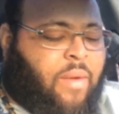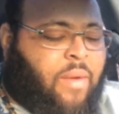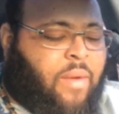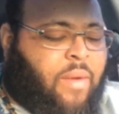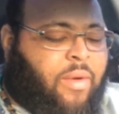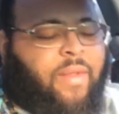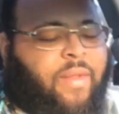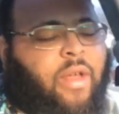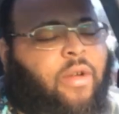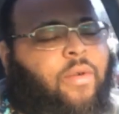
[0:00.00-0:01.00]
and I will
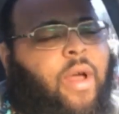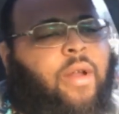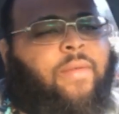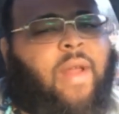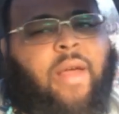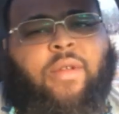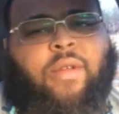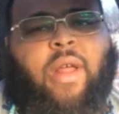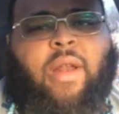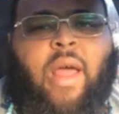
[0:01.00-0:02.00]
give thee a crown of life. So
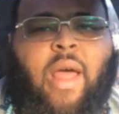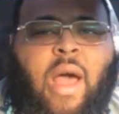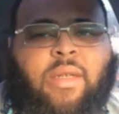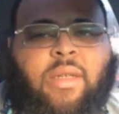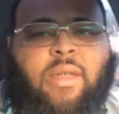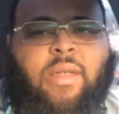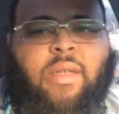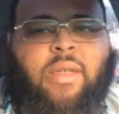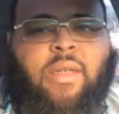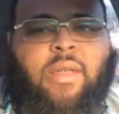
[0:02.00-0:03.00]
that hour of
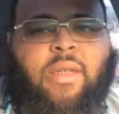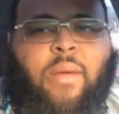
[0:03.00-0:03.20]
temptation is